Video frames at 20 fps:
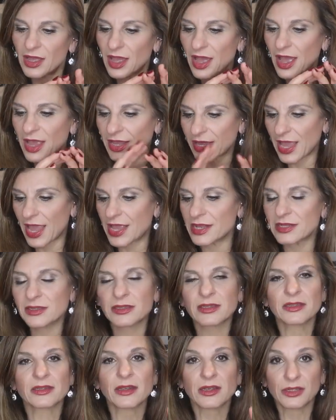
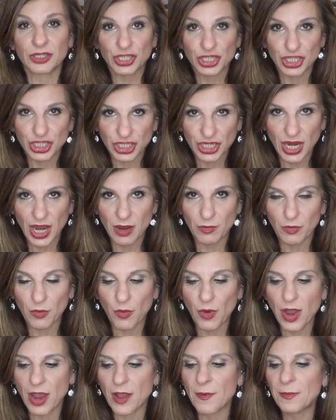against
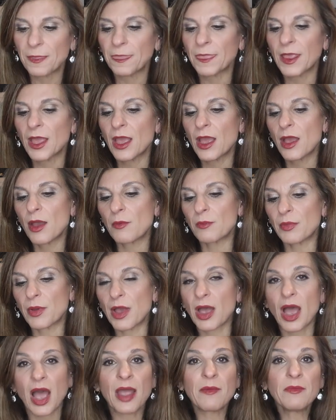shapewear,
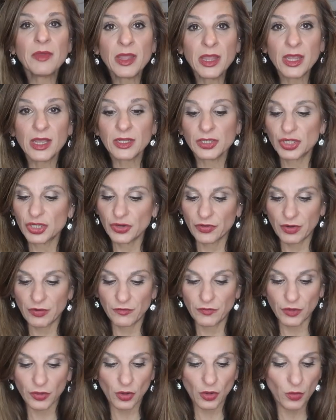but I'm here to
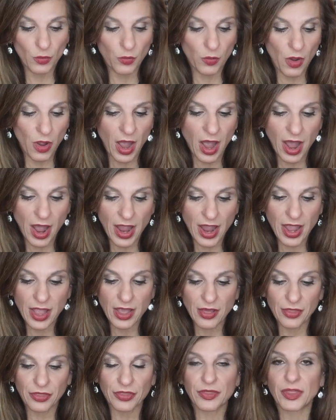review what
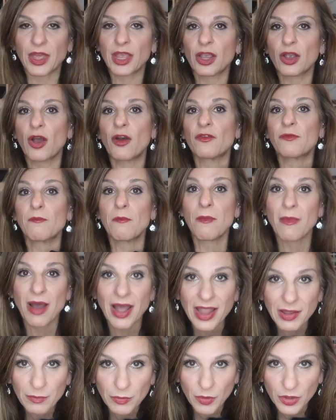I think of
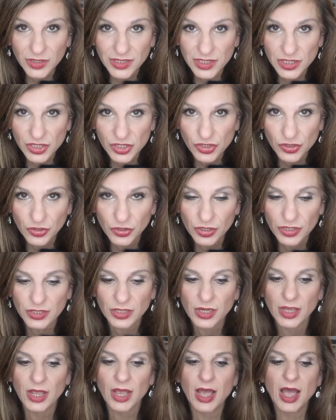my
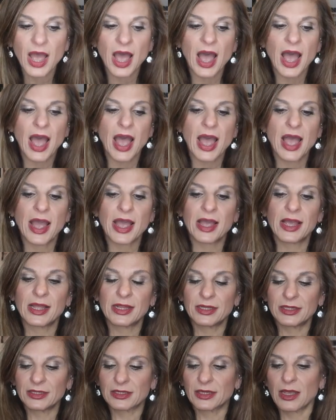bodysuit
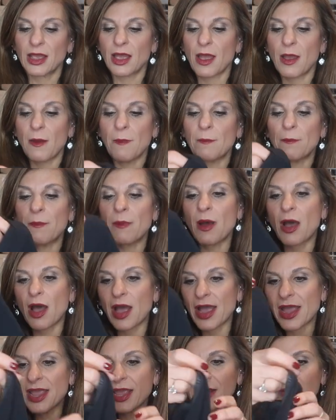and
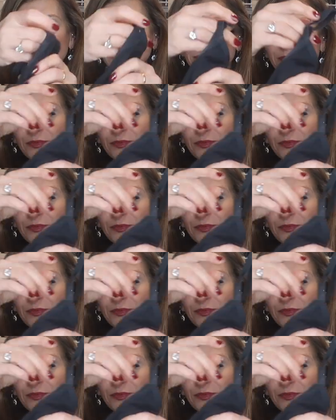my